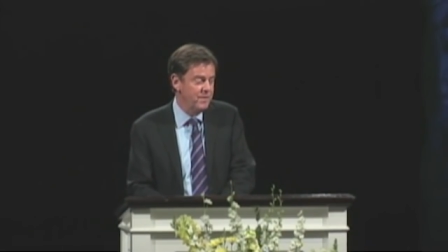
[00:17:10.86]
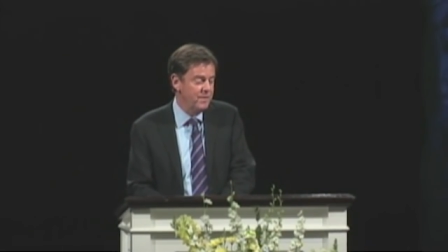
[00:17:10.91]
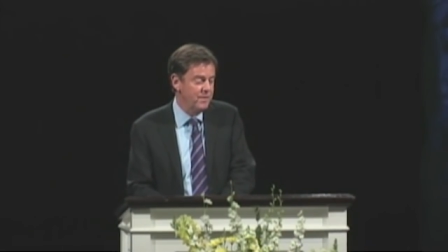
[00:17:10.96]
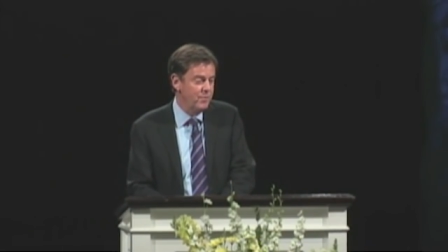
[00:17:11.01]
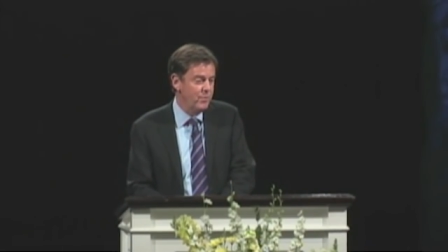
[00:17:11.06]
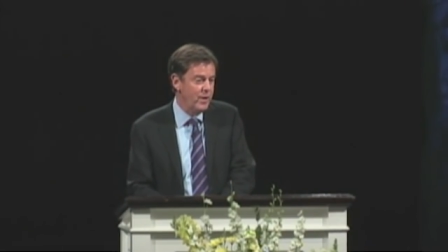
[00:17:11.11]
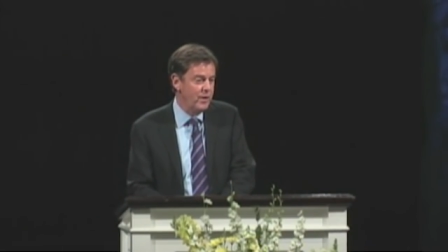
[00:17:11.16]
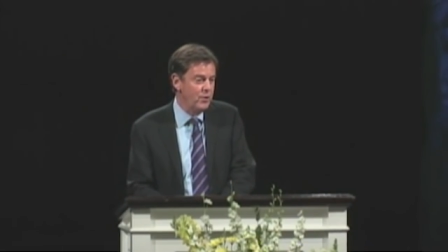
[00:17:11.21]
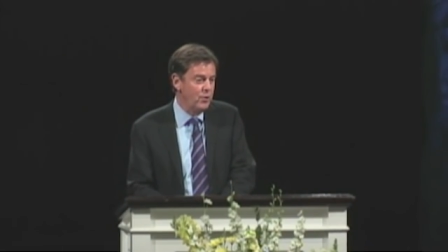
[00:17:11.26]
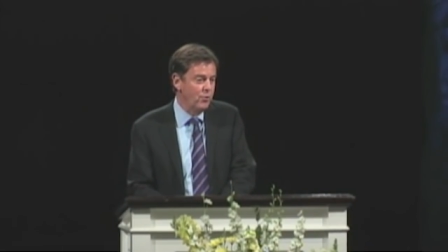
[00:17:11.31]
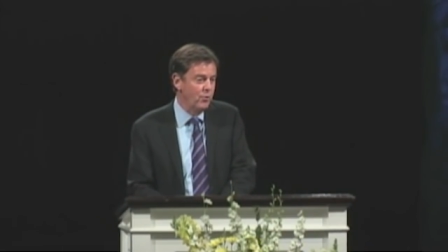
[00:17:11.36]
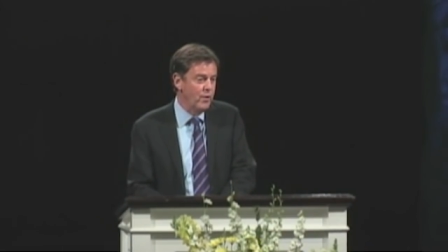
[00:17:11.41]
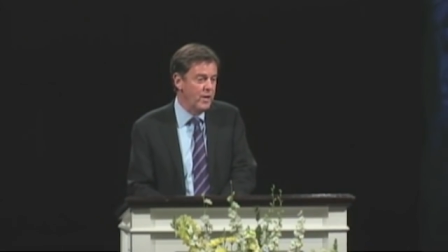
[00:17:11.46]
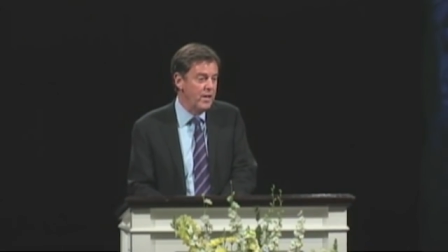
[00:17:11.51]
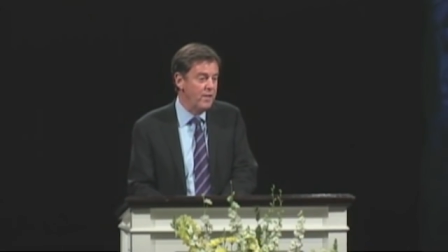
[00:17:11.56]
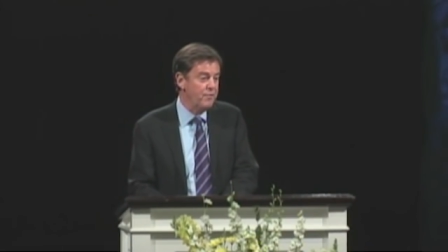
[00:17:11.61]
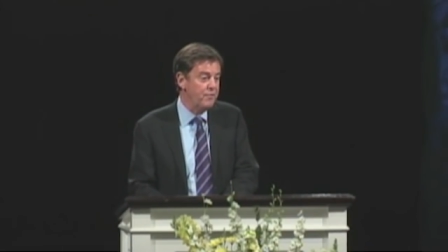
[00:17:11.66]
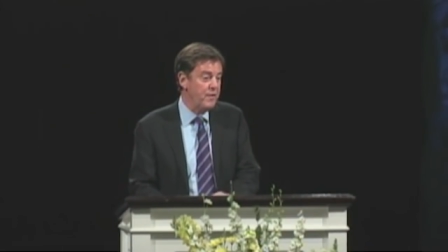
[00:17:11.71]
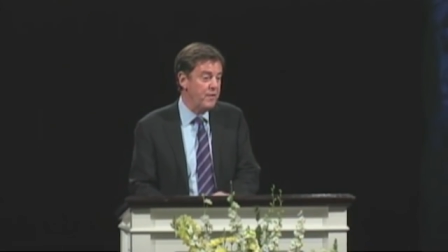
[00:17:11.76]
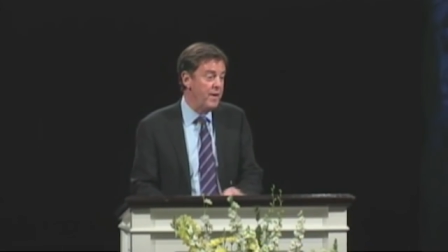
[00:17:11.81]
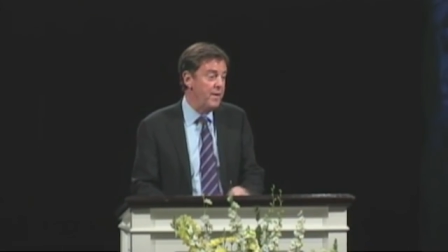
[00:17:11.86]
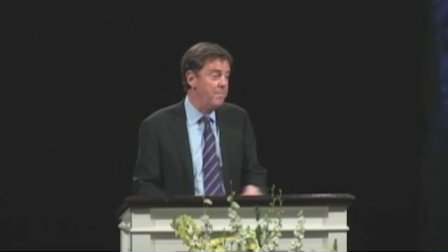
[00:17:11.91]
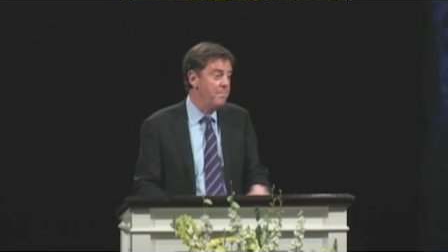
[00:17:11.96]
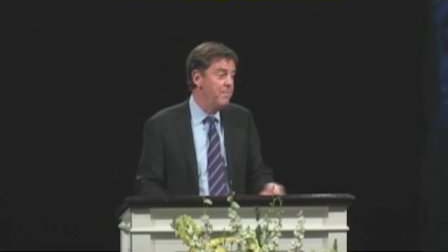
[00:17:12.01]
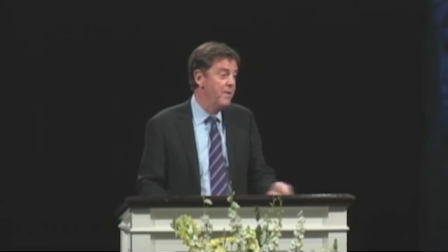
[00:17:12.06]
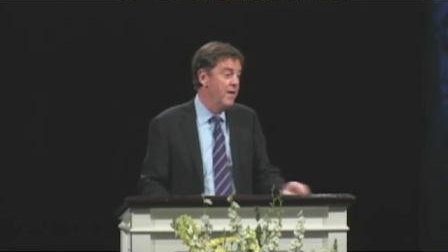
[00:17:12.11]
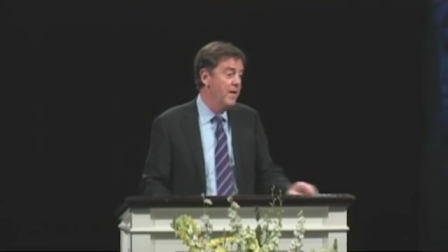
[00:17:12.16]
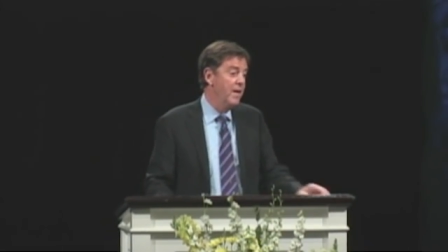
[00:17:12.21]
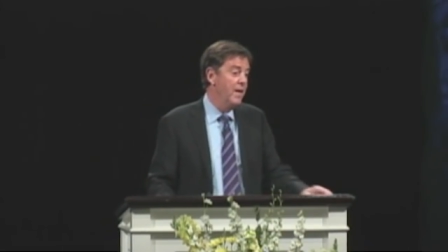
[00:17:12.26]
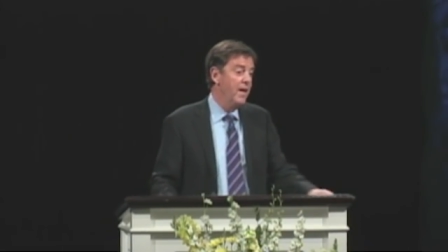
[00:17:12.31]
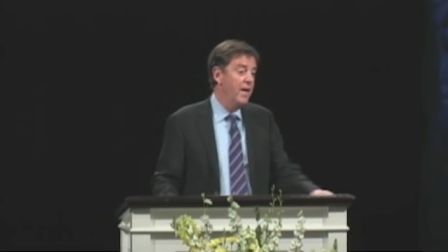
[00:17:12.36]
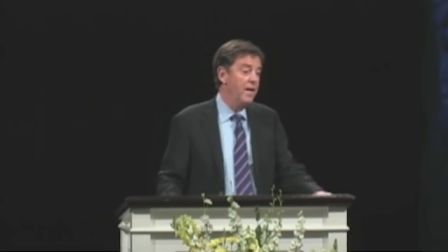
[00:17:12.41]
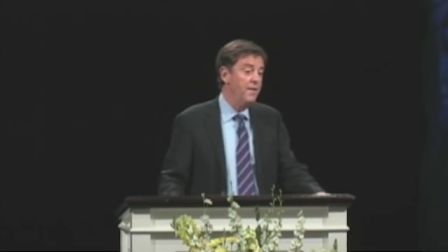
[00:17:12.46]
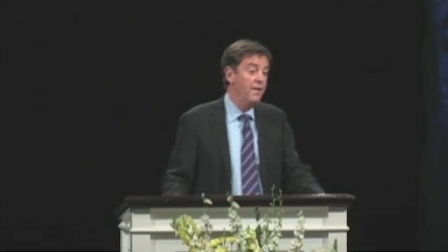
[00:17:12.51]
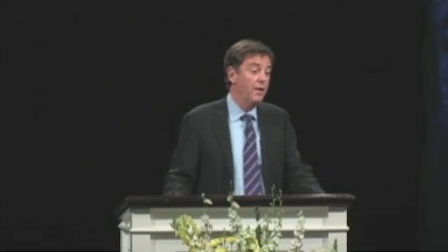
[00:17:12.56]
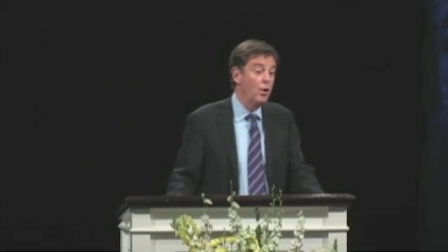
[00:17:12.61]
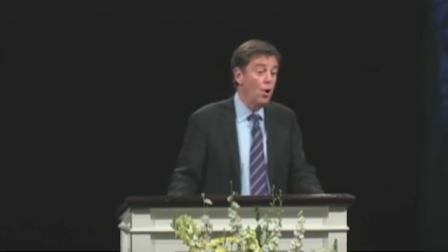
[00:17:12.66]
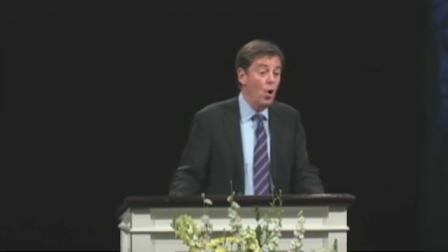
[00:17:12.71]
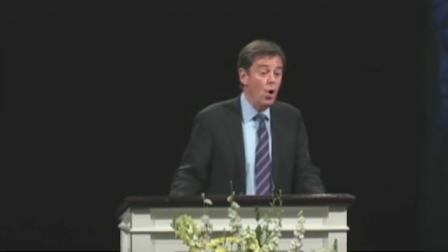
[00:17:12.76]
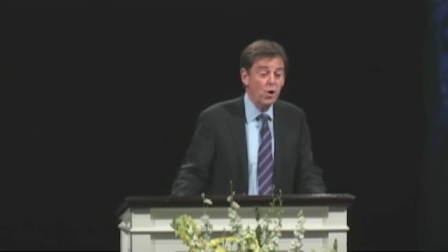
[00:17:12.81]
When you read of him in
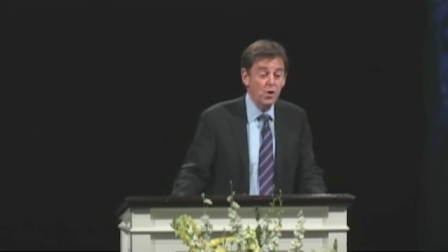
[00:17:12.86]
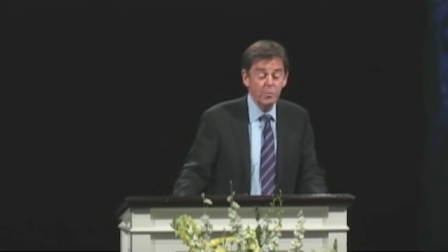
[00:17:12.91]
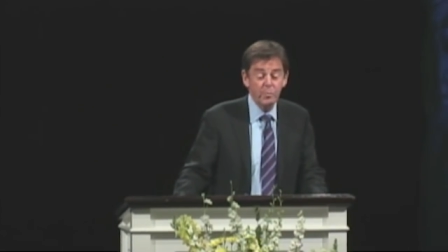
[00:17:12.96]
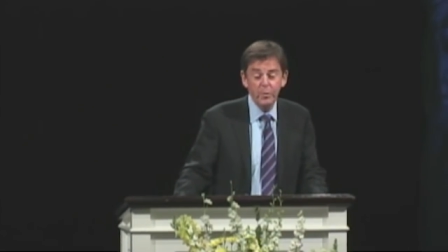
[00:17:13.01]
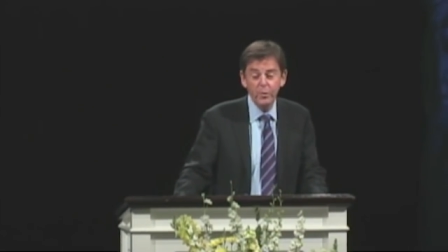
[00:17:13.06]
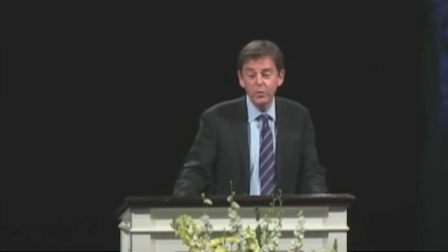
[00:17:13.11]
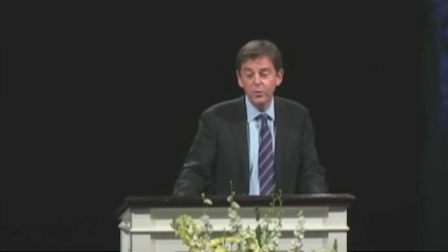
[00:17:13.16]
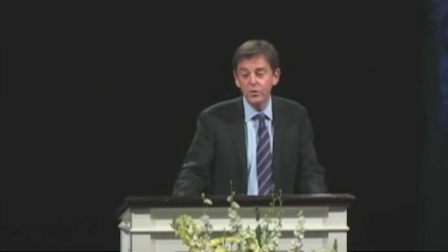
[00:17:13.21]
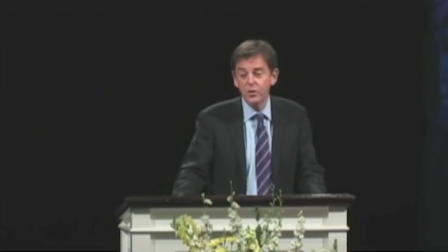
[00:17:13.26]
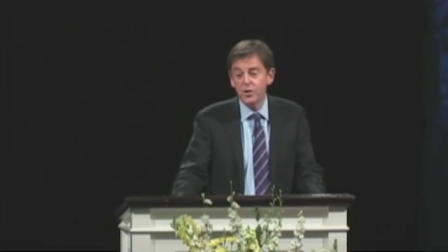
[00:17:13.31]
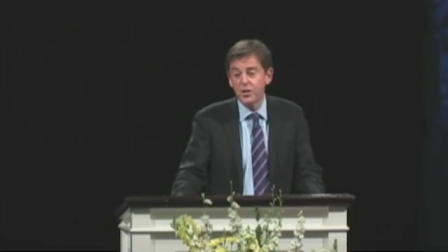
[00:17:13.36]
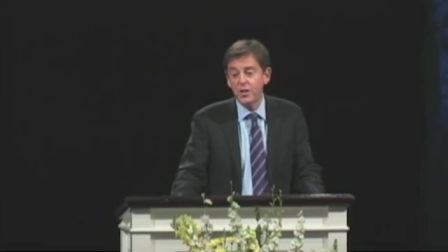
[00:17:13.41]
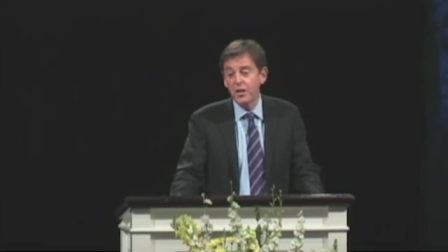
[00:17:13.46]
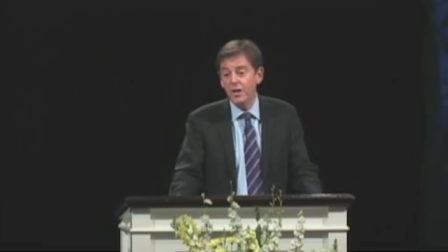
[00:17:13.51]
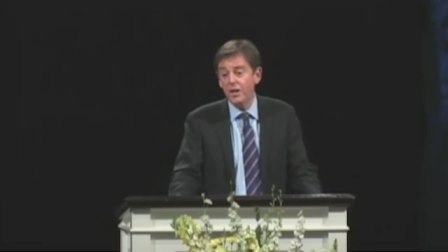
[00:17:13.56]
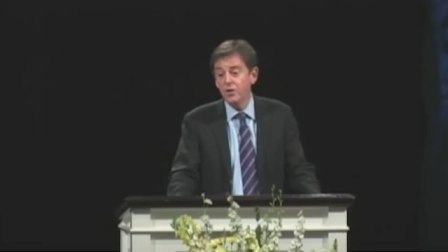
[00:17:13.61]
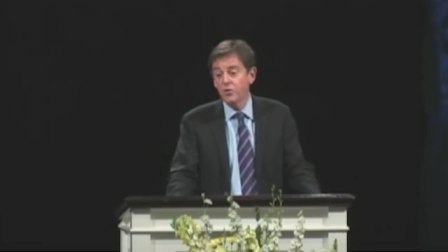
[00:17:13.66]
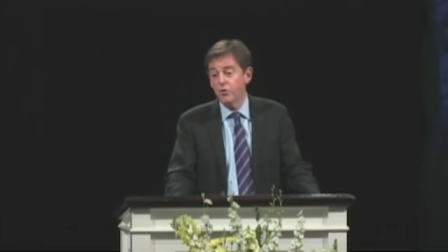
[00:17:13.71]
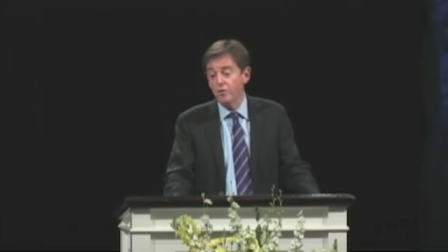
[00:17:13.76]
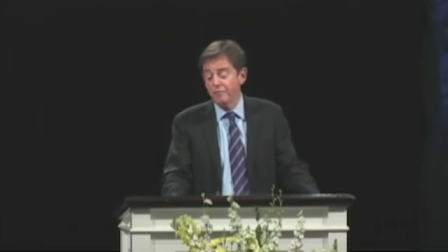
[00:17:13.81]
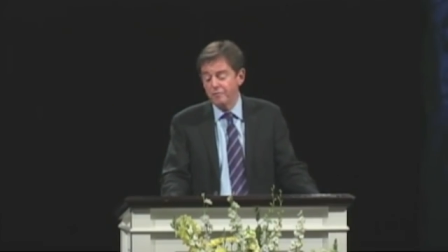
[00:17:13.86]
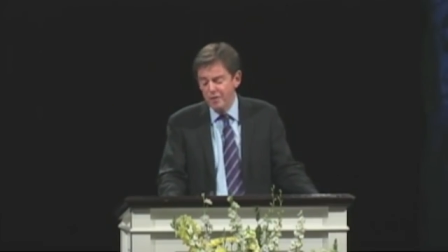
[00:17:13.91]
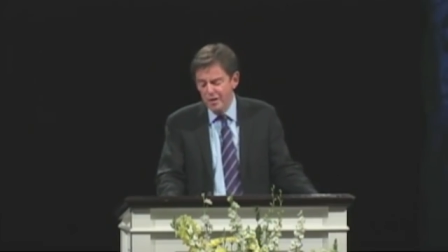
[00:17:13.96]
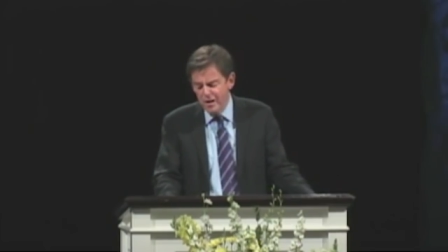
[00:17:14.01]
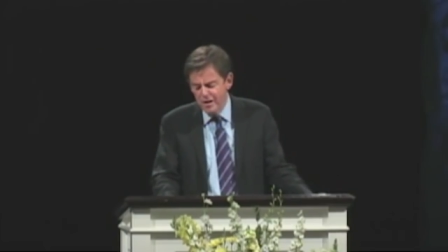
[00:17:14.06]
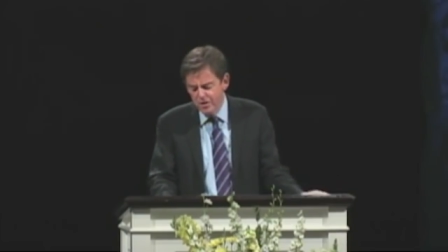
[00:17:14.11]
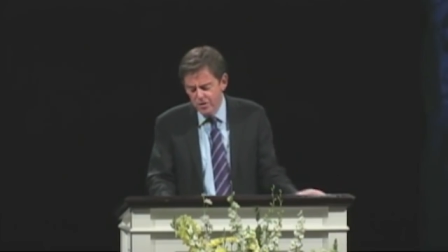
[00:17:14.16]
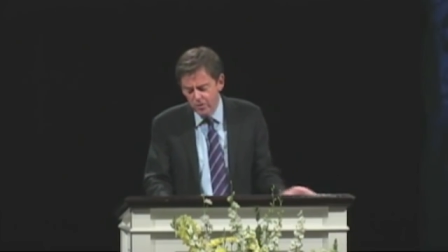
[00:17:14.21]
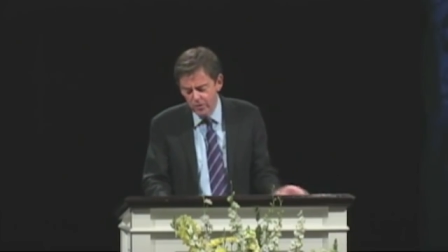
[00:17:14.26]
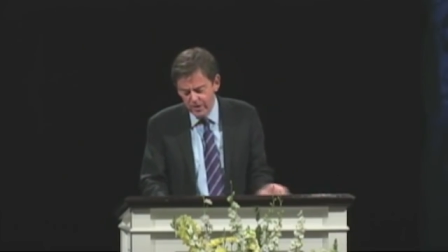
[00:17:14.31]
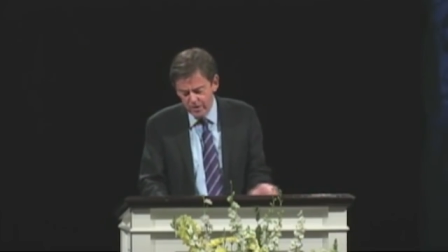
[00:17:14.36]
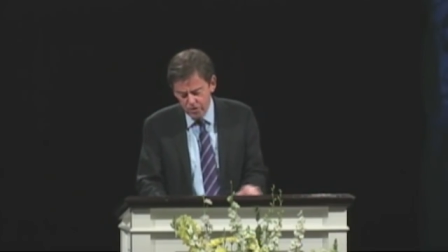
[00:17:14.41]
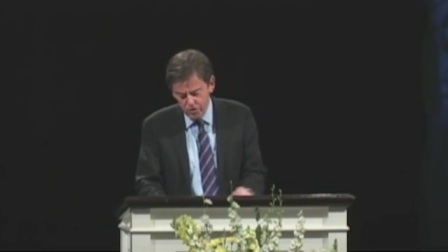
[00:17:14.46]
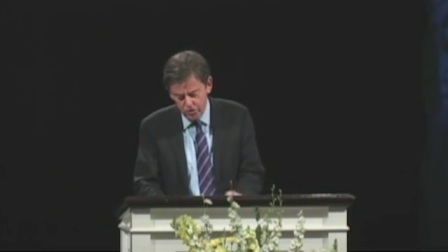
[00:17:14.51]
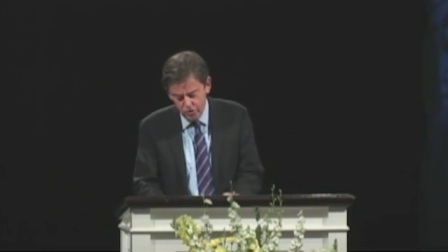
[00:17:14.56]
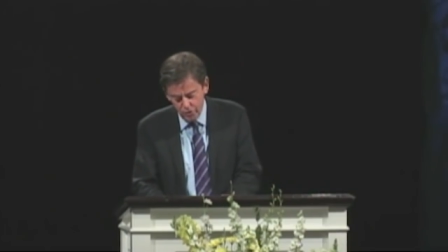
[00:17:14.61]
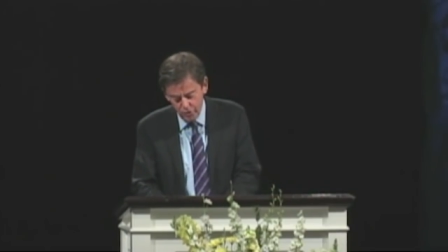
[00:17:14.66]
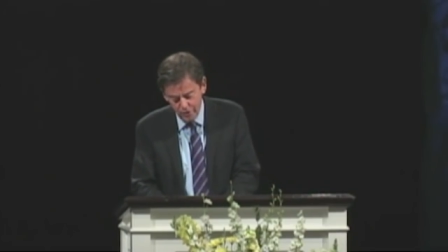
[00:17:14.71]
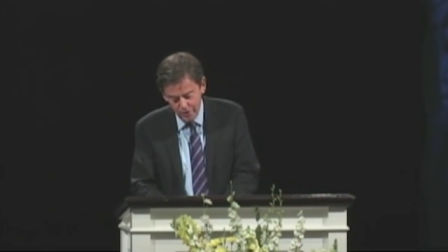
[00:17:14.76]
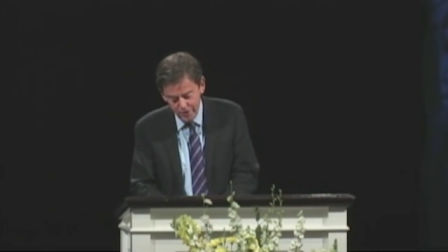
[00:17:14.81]
the Gospels, he is referred to as
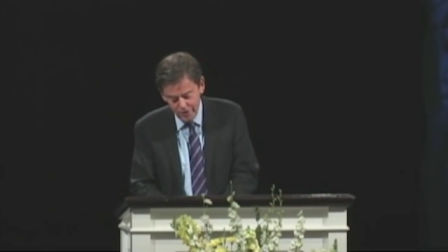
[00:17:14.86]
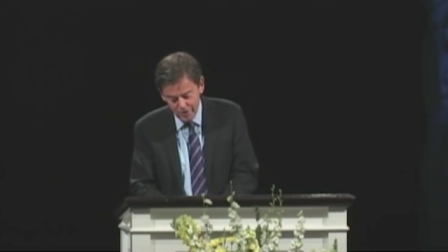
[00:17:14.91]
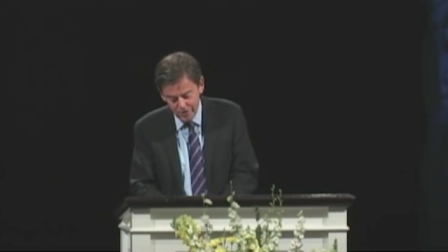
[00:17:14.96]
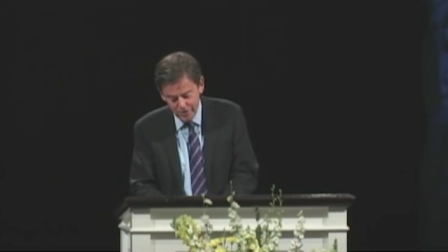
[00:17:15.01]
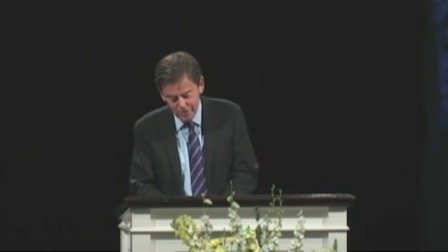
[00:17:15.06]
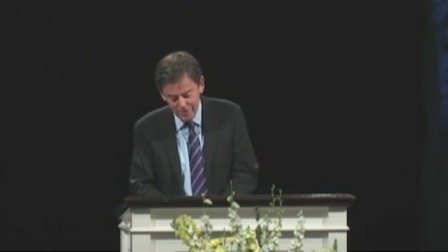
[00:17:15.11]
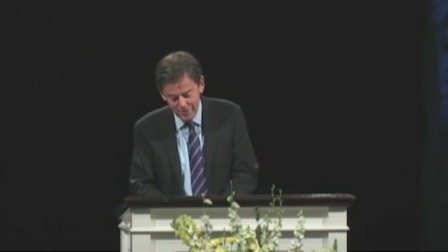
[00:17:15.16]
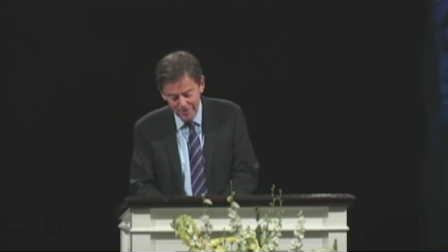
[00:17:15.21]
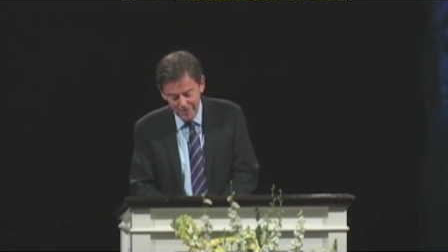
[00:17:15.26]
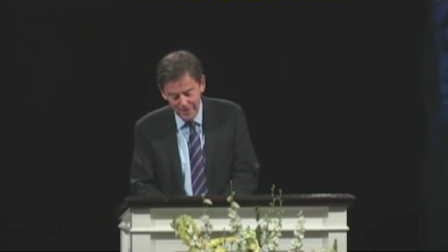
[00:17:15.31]
Judas,